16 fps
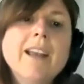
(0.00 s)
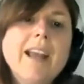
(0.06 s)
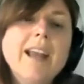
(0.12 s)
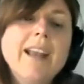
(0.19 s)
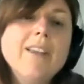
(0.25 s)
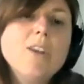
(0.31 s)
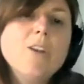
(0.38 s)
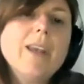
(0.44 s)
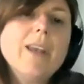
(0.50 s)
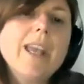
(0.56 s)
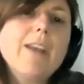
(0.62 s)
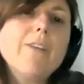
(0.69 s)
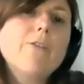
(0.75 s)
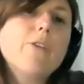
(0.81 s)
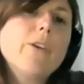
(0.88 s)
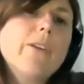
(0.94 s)
In the
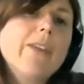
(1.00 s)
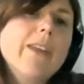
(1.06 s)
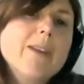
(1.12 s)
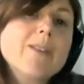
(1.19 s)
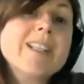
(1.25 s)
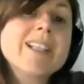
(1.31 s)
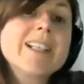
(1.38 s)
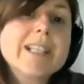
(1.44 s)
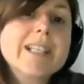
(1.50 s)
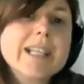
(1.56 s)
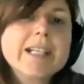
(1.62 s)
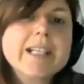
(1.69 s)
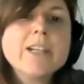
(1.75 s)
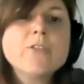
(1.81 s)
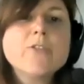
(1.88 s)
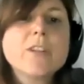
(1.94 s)
UK,
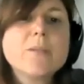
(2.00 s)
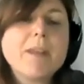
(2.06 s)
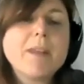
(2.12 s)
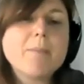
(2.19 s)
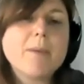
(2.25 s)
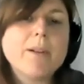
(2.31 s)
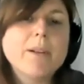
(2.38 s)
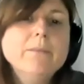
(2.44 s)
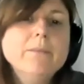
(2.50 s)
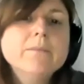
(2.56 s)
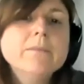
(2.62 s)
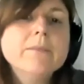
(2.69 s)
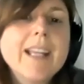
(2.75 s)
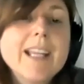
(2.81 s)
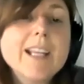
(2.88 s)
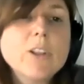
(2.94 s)
4,600 people,
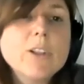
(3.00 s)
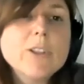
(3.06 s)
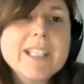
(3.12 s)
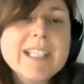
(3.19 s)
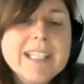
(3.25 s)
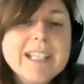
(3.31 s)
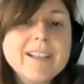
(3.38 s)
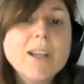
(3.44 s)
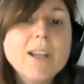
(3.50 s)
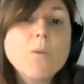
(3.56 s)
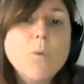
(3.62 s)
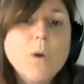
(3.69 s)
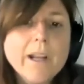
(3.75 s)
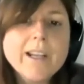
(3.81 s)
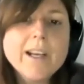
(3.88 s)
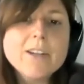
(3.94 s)
including nearly
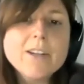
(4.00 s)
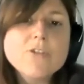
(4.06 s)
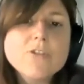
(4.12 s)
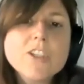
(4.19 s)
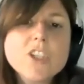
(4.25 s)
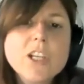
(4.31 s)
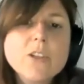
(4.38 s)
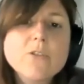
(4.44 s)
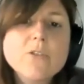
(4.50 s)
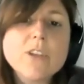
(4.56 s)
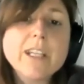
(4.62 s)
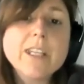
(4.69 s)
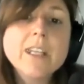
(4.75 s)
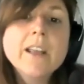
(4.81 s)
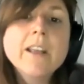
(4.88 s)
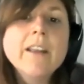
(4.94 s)
100
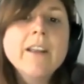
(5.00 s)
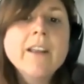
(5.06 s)
children,